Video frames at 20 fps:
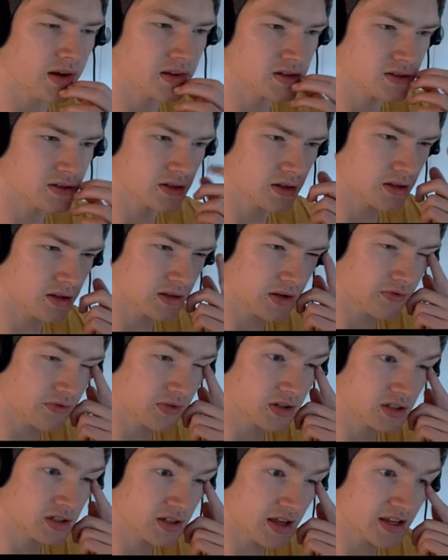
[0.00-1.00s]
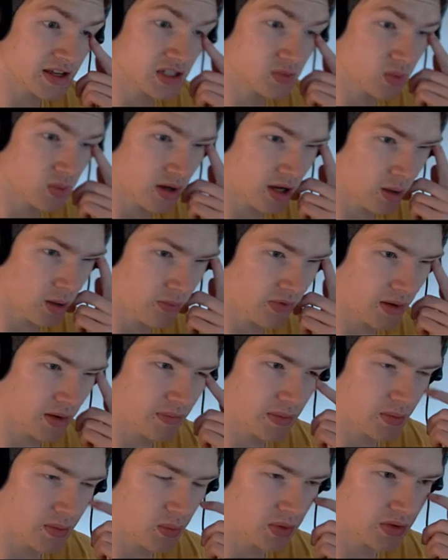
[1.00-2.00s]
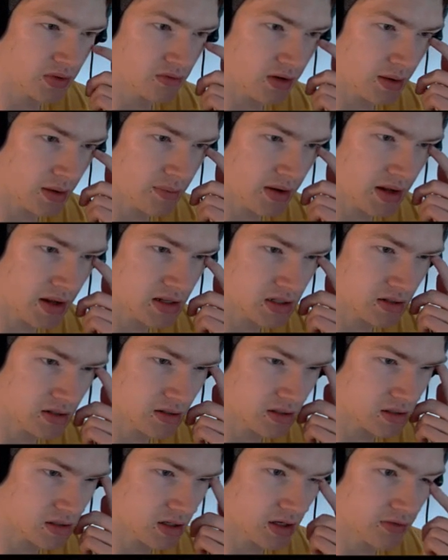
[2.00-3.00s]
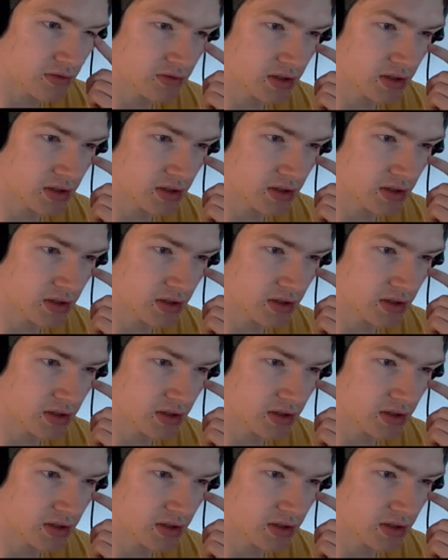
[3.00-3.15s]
and the difference test will help find people with the right balance in design and